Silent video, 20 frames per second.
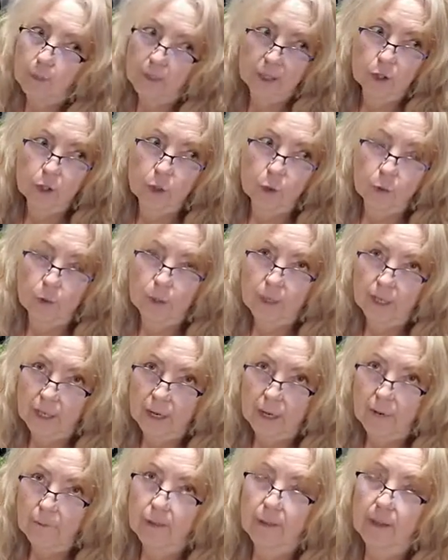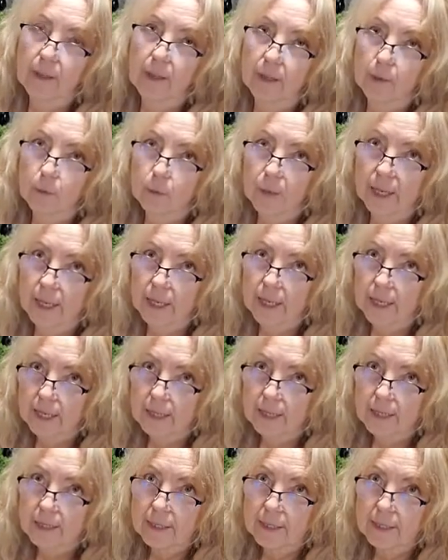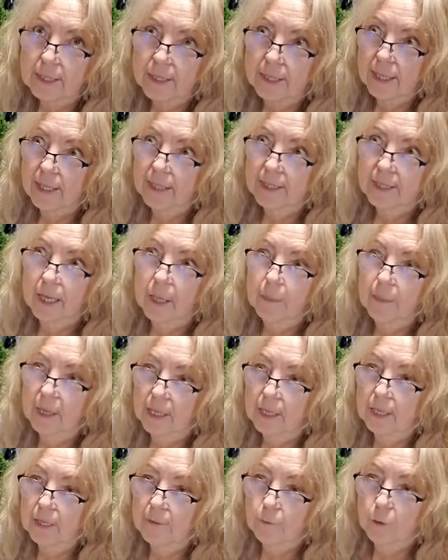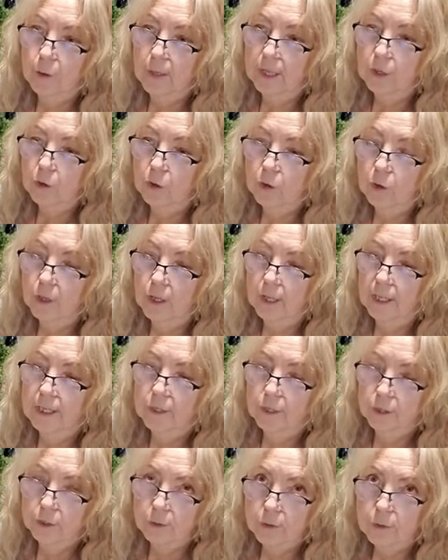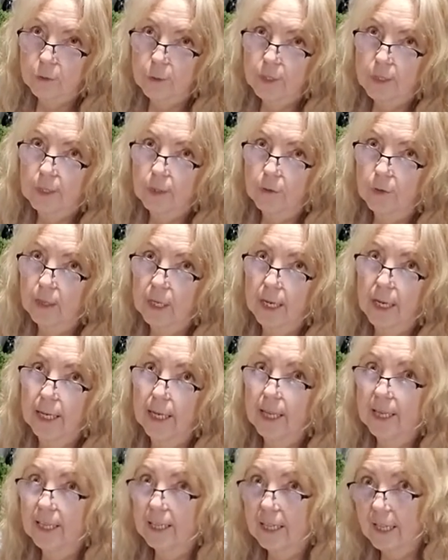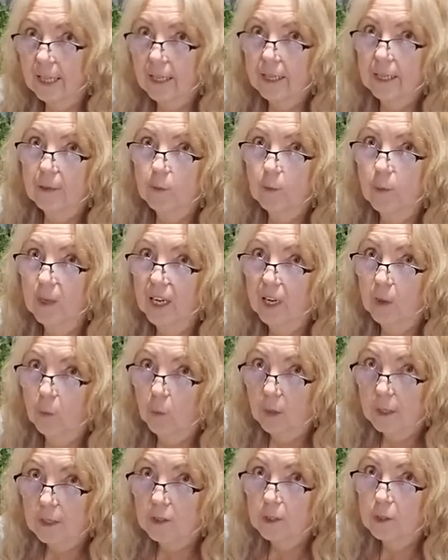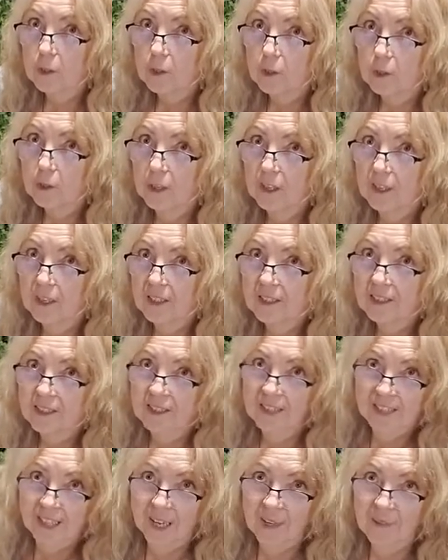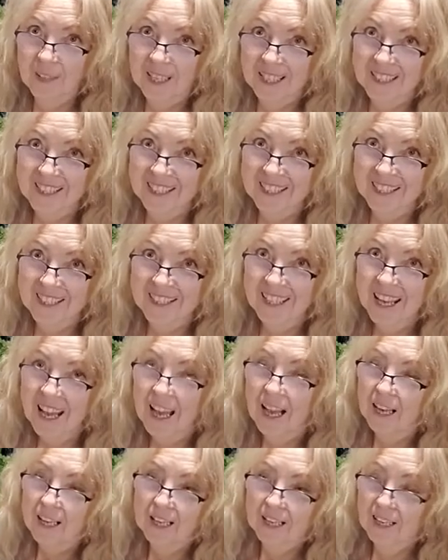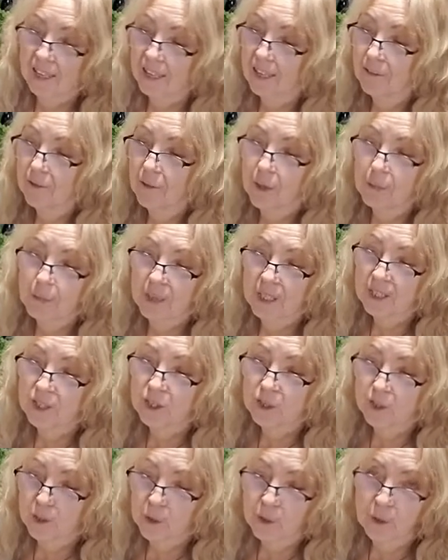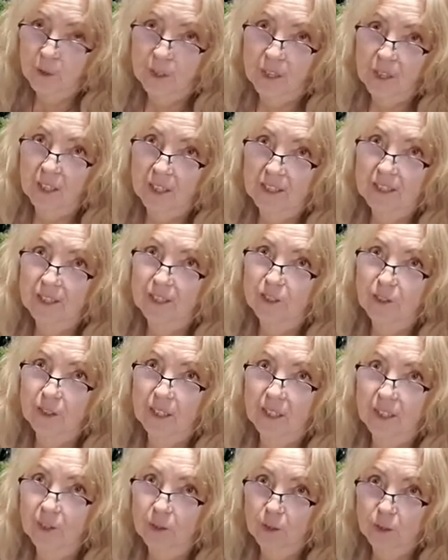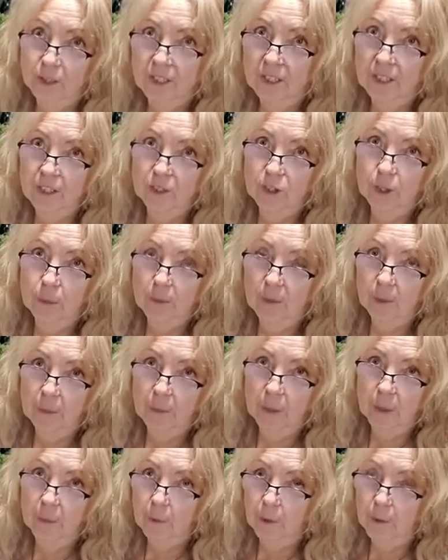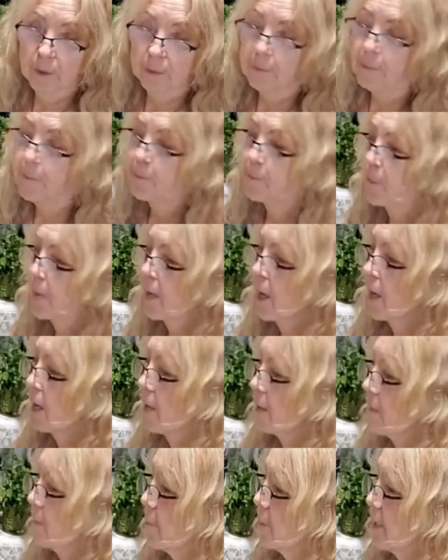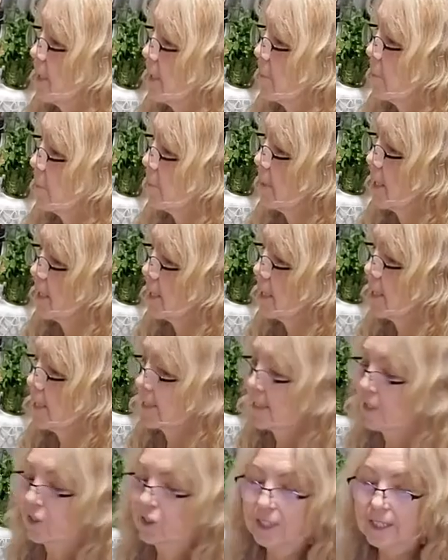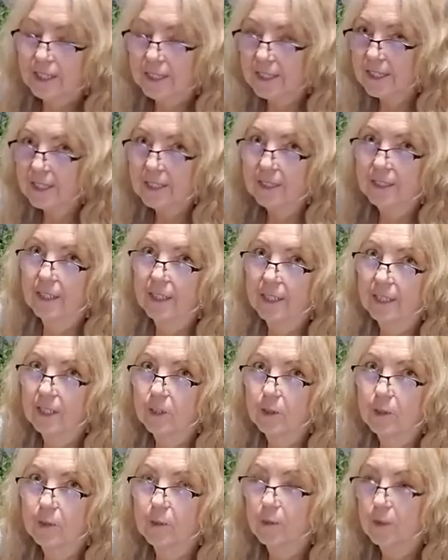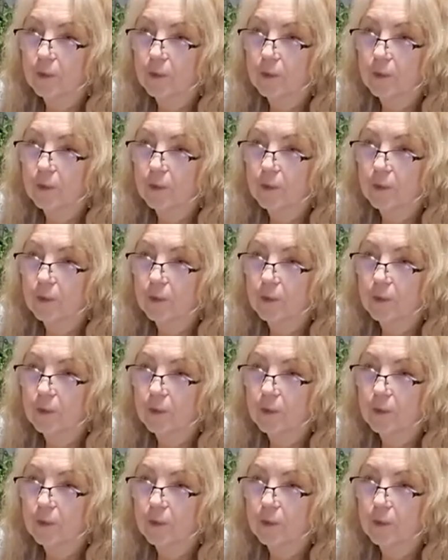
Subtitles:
much corn in everything that we eat that anytime I can avoid corn, I do, so that I can eat it when I want to. Does that make sense? Like if I'm going to do corn, I like to do it in tortilla chips and popcorn. But it's just, you know,